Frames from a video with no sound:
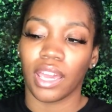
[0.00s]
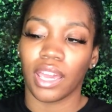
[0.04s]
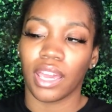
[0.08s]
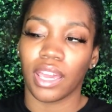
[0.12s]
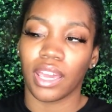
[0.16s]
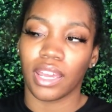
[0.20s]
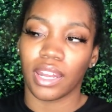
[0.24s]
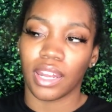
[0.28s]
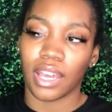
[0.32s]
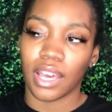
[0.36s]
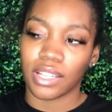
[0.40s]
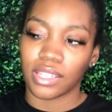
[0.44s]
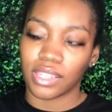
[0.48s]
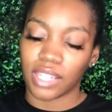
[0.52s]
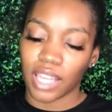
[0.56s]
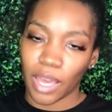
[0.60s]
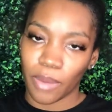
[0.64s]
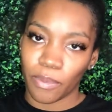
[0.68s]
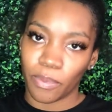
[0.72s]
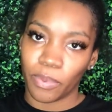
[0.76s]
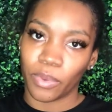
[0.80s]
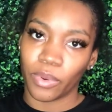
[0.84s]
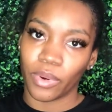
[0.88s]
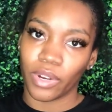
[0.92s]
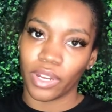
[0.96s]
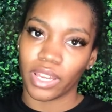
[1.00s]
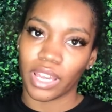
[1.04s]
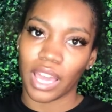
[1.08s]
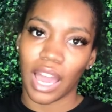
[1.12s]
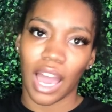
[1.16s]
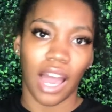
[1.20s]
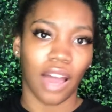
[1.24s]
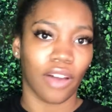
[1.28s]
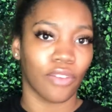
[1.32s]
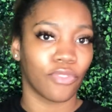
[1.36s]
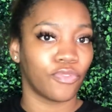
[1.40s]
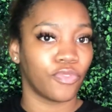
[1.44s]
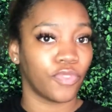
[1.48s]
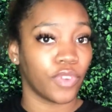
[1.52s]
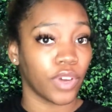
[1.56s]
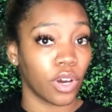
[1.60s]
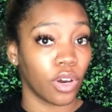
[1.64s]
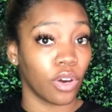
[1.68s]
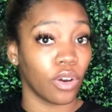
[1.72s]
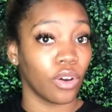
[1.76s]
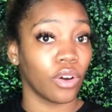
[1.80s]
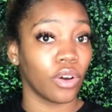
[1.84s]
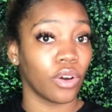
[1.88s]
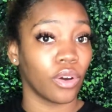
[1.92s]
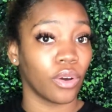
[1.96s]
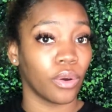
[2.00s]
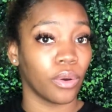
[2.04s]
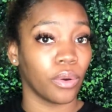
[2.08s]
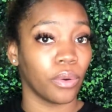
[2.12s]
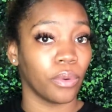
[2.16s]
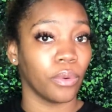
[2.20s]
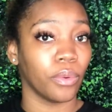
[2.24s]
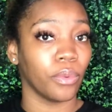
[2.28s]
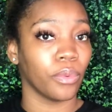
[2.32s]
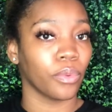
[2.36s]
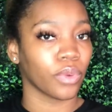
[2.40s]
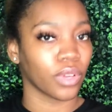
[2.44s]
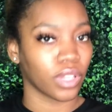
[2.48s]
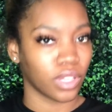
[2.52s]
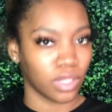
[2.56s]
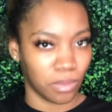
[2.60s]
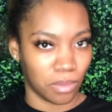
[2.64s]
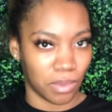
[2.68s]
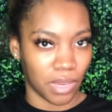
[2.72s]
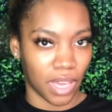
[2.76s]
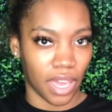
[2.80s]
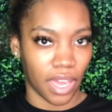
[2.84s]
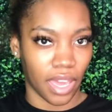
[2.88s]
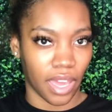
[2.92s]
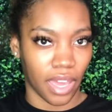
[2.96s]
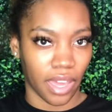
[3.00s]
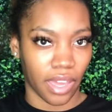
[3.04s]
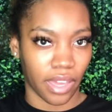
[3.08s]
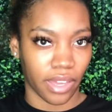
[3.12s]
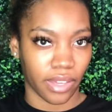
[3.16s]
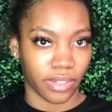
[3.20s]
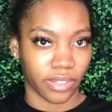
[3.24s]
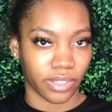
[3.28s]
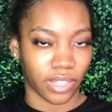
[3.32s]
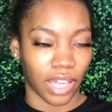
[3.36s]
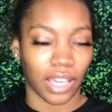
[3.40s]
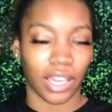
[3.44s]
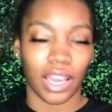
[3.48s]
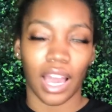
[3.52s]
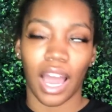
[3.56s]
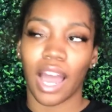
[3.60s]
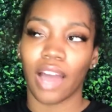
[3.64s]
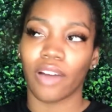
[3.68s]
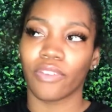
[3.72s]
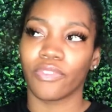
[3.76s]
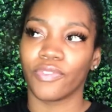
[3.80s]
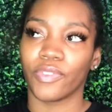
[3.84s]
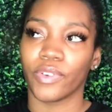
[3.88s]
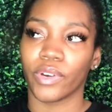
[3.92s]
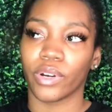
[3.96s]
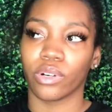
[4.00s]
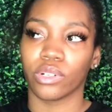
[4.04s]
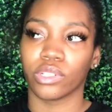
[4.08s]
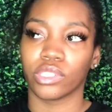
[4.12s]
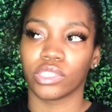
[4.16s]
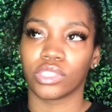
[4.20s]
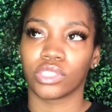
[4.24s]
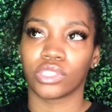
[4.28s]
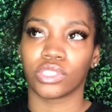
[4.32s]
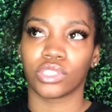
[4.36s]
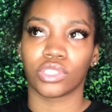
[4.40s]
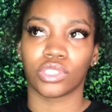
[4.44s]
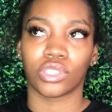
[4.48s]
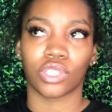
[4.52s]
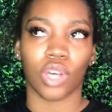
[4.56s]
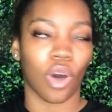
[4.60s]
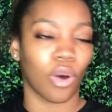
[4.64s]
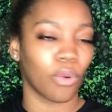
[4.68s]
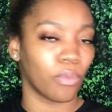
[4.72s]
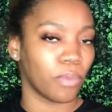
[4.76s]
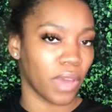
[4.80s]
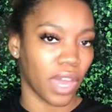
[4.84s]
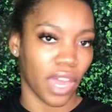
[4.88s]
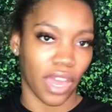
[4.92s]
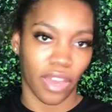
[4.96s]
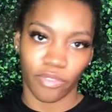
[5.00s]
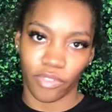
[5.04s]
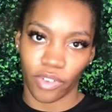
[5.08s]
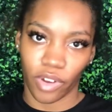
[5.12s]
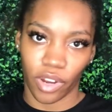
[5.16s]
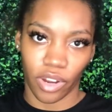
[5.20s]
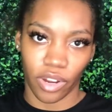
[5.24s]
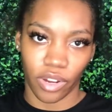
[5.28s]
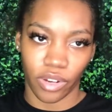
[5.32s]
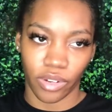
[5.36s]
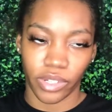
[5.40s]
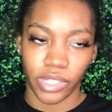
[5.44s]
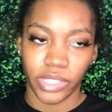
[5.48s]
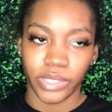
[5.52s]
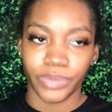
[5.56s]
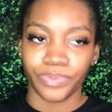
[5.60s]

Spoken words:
And at that point, I felt really bad. Like, I felt so bad for her.